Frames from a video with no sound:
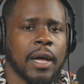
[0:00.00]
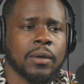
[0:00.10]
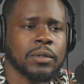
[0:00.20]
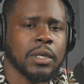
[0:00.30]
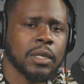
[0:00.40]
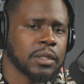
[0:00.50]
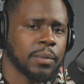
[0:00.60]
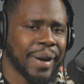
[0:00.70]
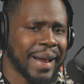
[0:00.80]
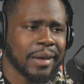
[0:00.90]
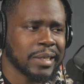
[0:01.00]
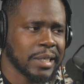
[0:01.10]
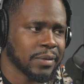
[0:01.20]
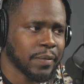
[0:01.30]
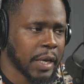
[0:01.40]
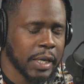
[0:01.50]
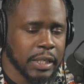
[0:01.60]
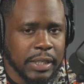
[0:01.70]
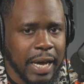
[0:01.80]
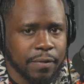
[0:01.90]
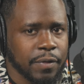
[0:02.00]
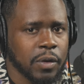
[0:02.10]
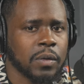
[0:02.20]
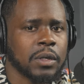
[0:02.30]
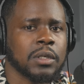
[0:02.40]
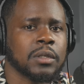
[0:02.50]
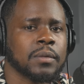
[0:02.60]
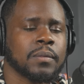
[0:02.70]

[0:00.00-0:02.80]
I don't say that to brag. It doesn't it does not feel good.